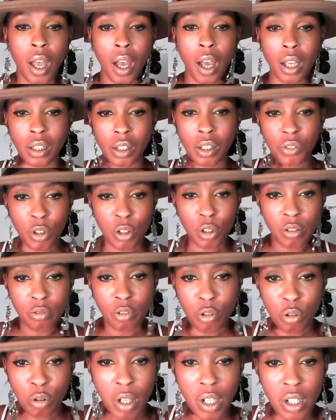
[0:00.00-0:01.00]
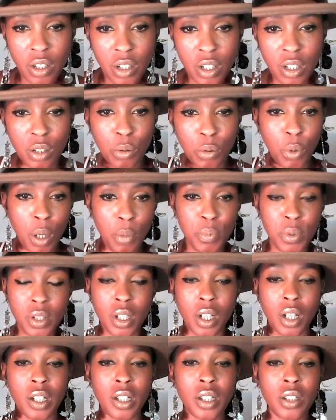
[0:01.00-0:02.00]
and I've created a
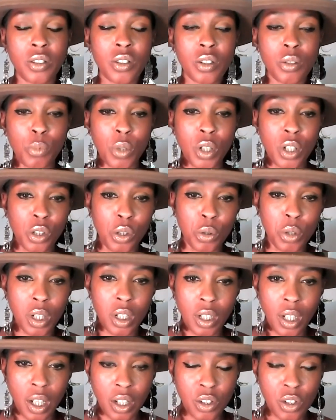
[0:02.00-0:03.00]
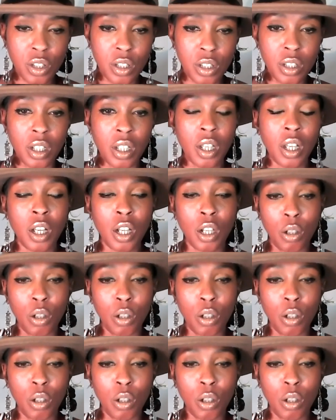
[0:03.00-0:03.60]
website where you can actually